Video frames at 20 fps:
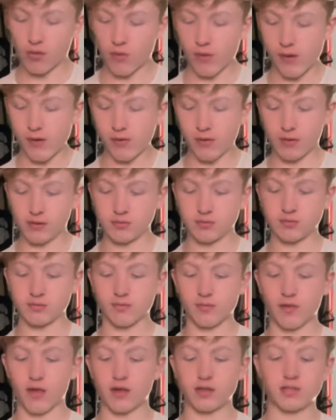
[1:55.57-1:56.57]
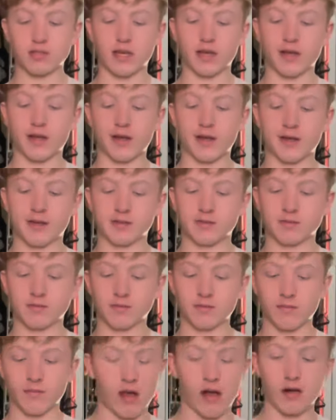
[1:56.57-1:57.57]
Look.
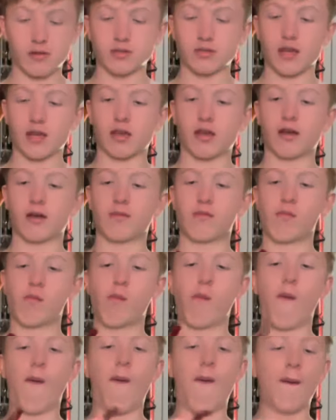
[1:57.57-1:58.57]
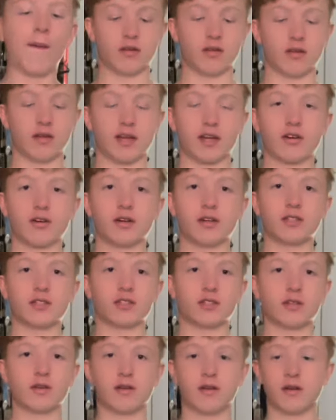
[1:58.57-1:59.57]
It's like licorice,
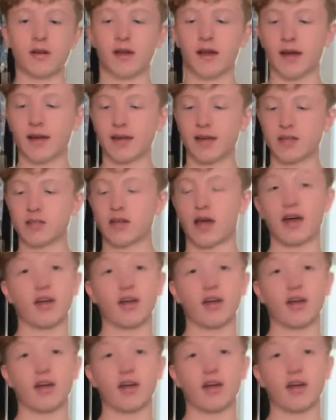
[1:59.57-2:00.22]
I guess.